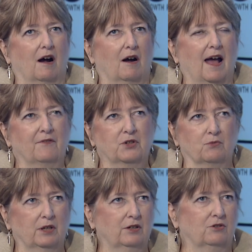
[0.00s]
after
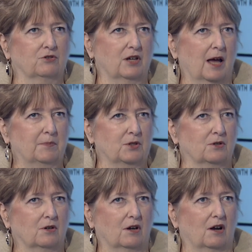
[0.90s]
reading your
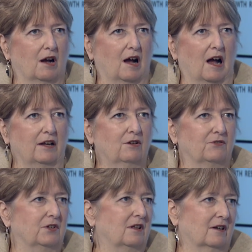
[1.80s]
chapter, I don't
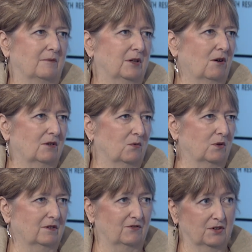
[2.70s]
feel like I'm the only
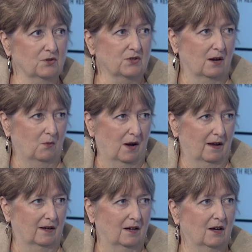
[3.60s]
one that feels that
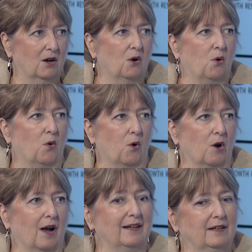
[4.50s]
way.
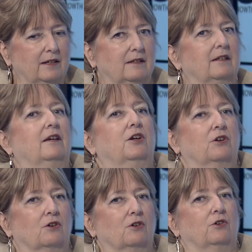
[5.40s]
Or I needed to
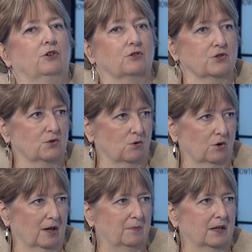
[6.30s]
hear your
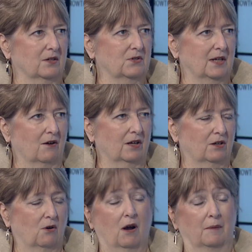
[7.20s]
story because now I
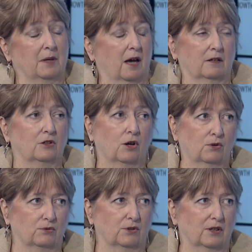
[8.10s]
know I'm not
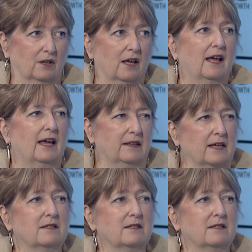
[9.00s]
alone. And that's